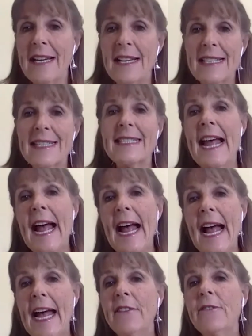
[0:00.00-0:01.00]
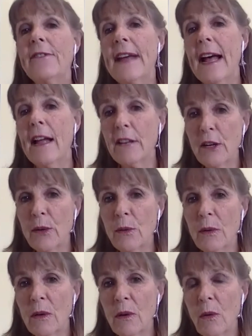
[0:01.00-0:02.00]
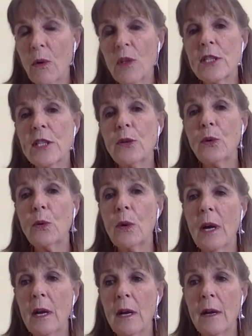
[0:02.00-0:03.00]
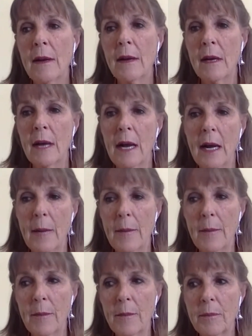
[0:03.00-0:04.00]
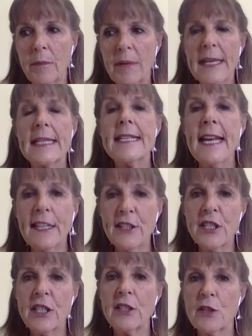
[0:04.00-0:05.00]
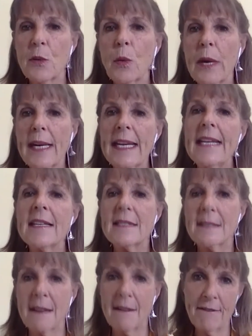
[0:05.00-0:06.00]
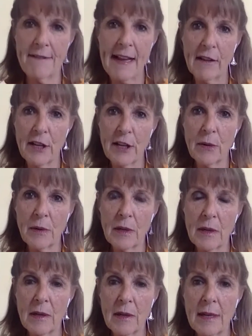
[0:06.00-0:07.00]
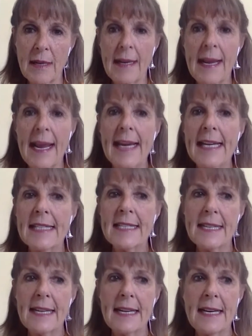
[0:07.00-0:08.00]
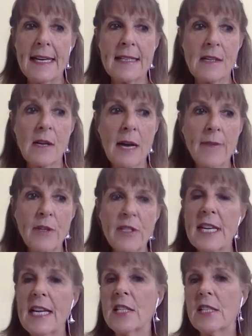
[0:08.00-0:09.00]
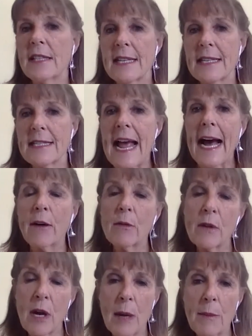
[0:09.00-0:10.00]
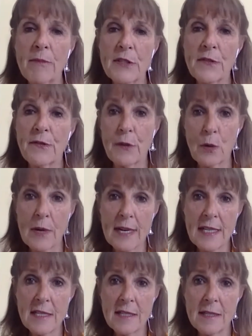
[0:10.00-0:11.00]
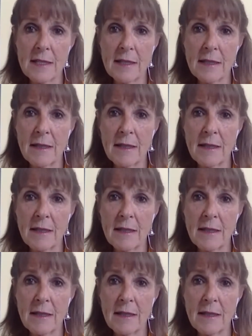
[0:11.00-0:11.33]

is to add value or to bring attention to what is of value. And it is a conversation that is outcomes focused.